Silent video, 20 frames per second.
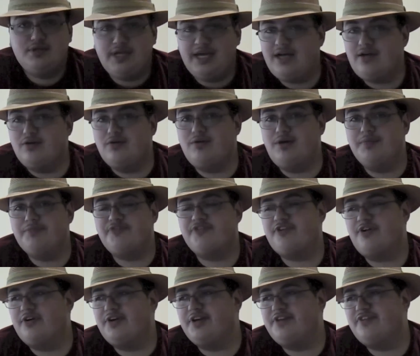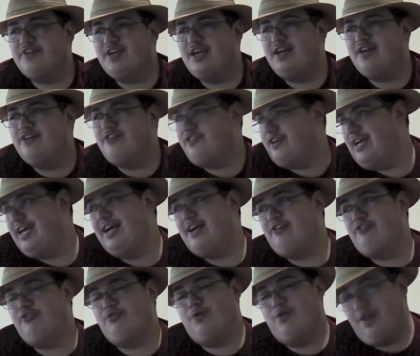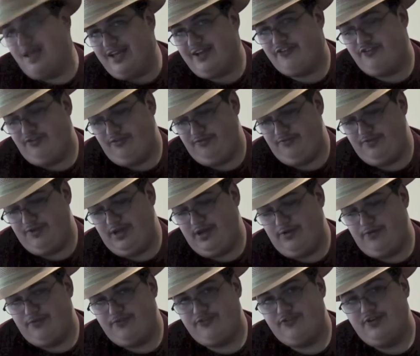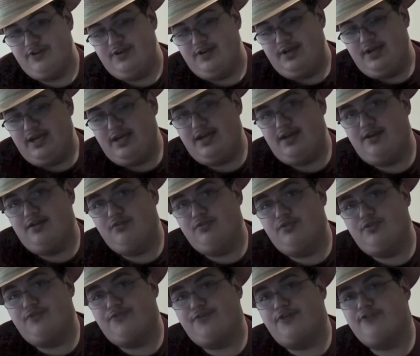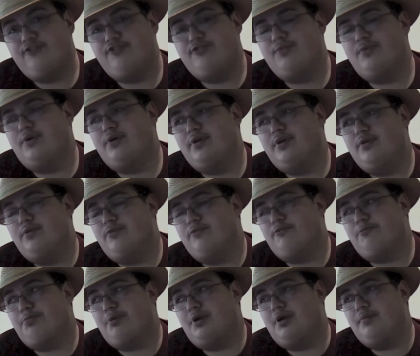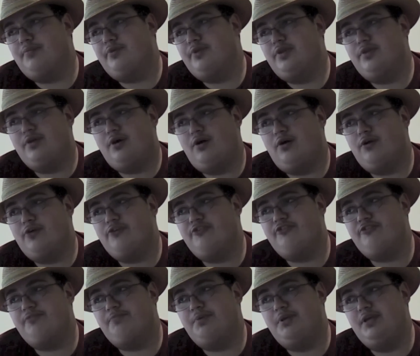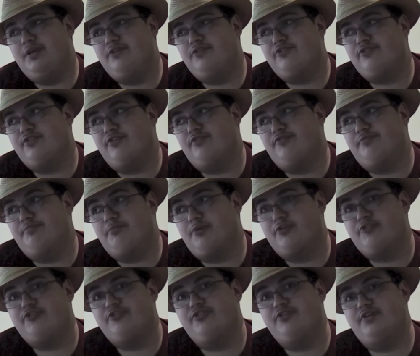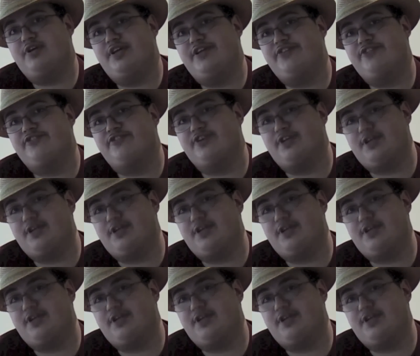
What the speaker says: Now I'm starting to get into actual action figures, and the first one was probably the hardest piece of merchandise